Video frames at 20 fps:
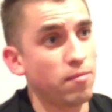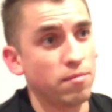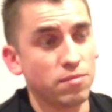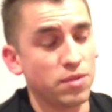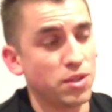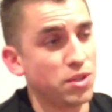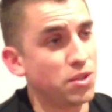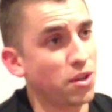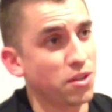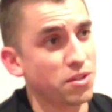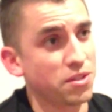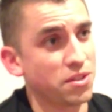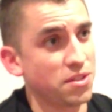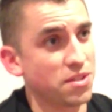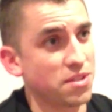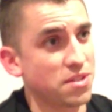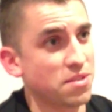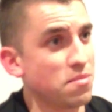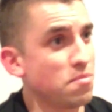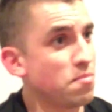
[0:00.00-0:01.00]
The
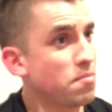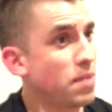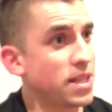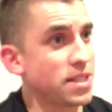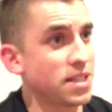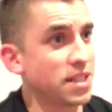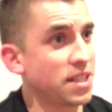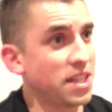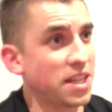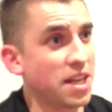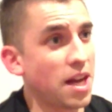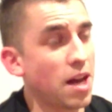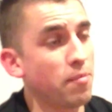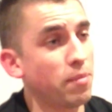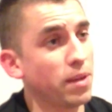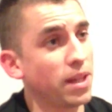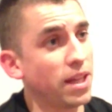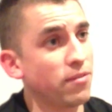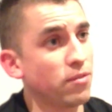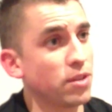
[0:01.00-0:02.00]
doctors basically can't
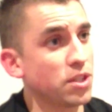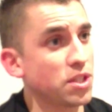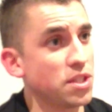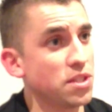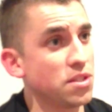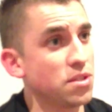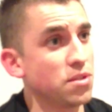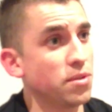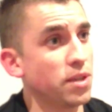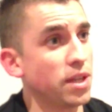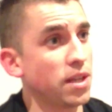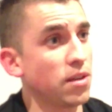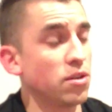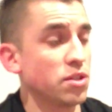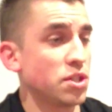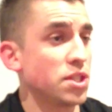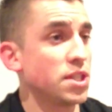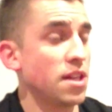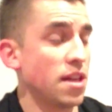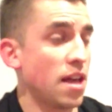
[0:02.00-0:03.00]
believe what she's doing, or
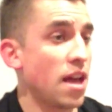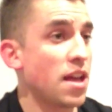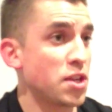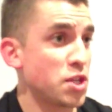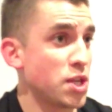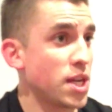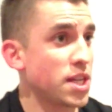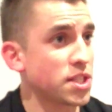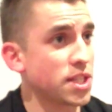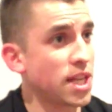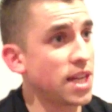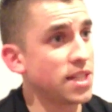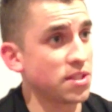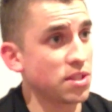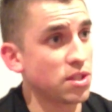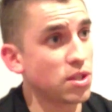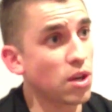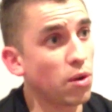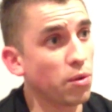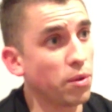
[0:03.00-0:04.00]
she actually hasn't
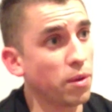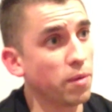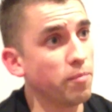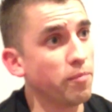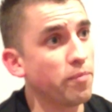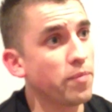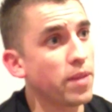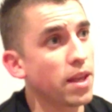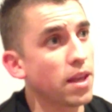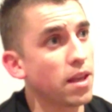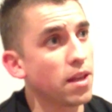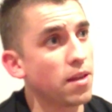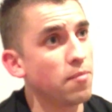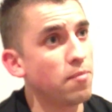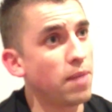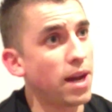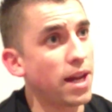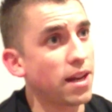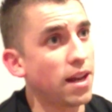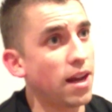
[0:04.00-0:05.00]
told them,
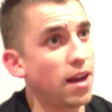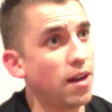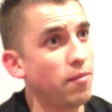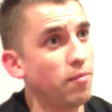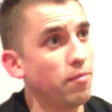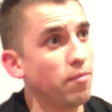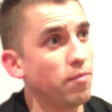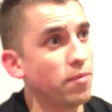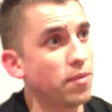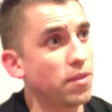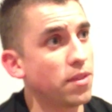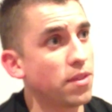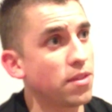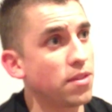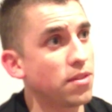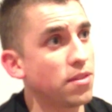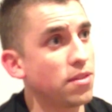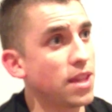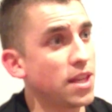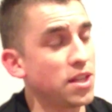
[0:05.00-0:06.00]
but
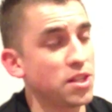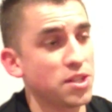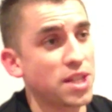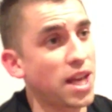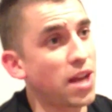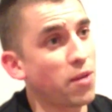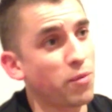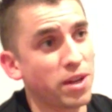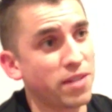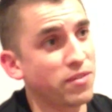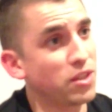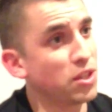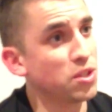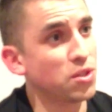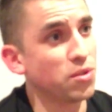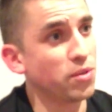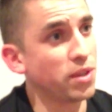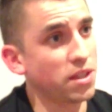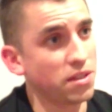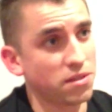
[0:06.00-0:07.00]
they're just saying, whatever you're
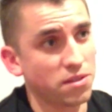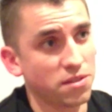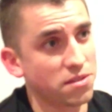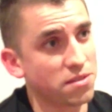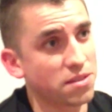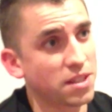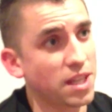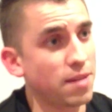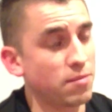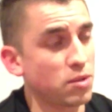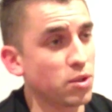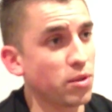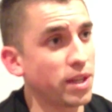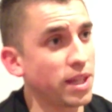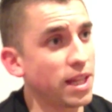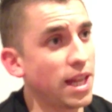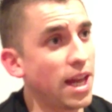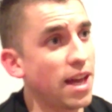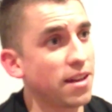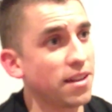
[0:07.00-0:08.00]
doing, just keep doing
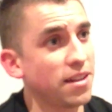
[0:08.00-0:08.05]
that.